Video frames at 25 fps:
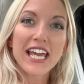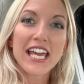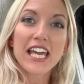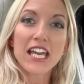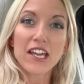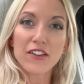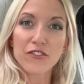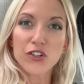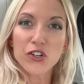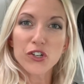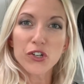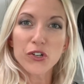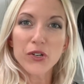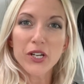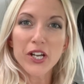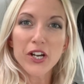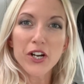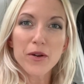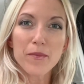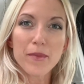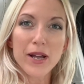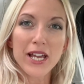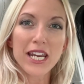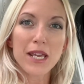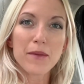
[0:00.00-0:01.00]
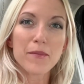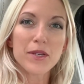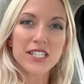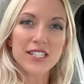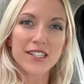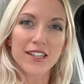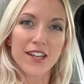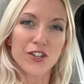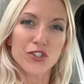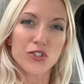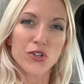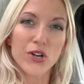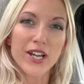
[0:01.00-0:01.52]
If you're new here, my name is
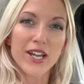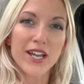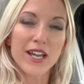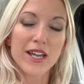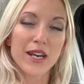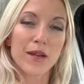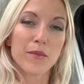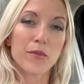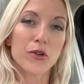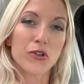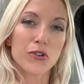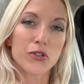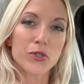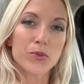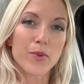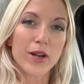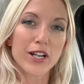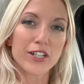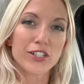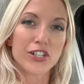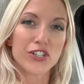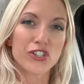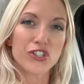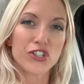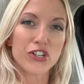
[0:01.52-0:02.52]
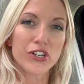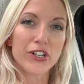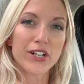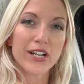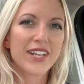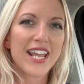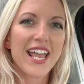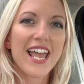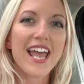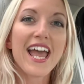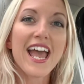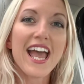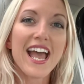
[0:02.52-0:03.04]
Sandra and I'm a nurse practitioner
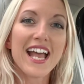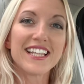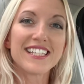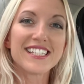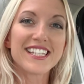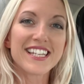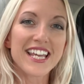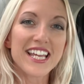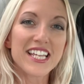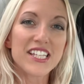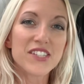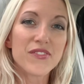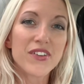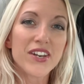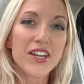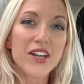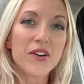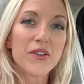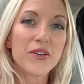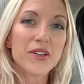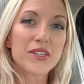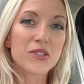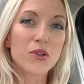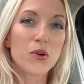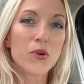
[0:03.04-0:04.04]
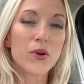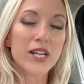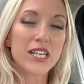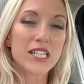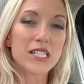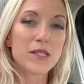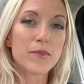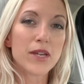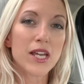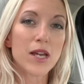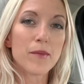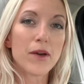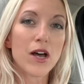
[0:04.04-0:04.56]
and today's video is going to
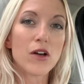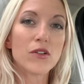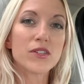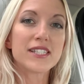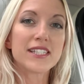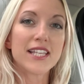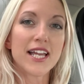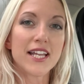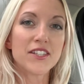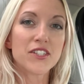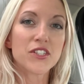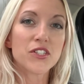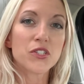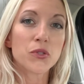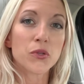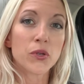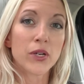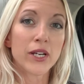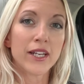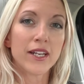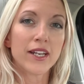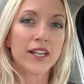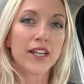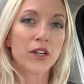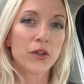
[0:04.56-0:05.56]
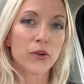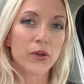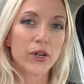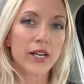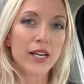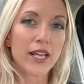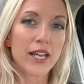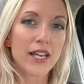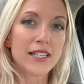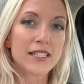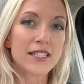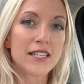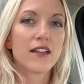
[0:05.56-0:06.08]
be about sunscreen
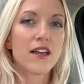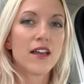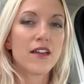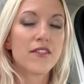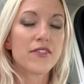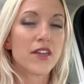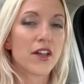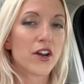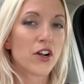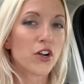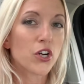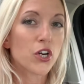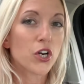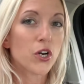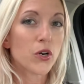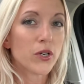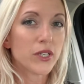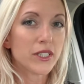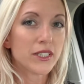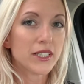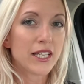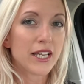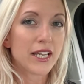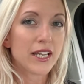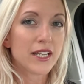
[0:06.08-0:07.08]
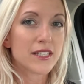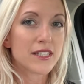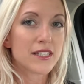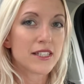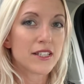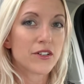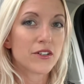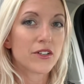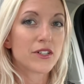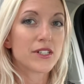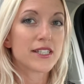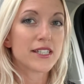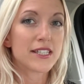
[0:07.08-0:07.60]
ingredients that are currently
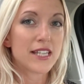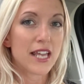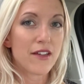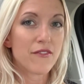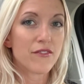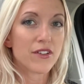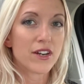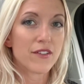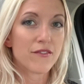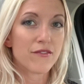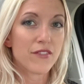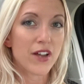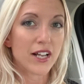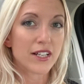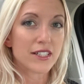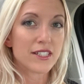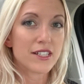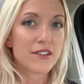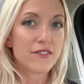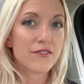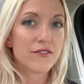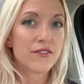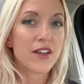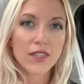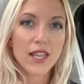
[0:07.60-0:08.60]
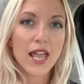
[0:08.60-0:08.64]
considered safe and effective,